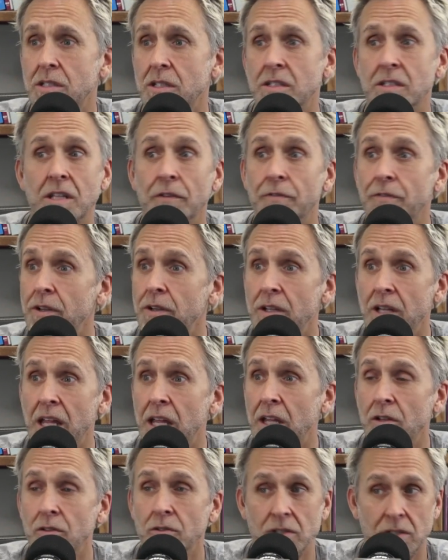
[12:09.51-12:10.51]
different
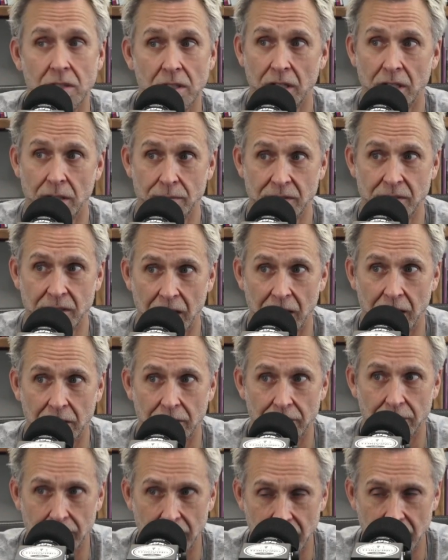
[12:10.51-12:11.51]
angles he comes at
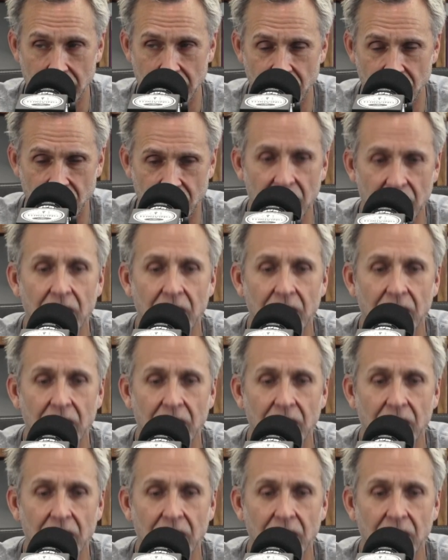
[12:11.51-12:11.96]
meditation.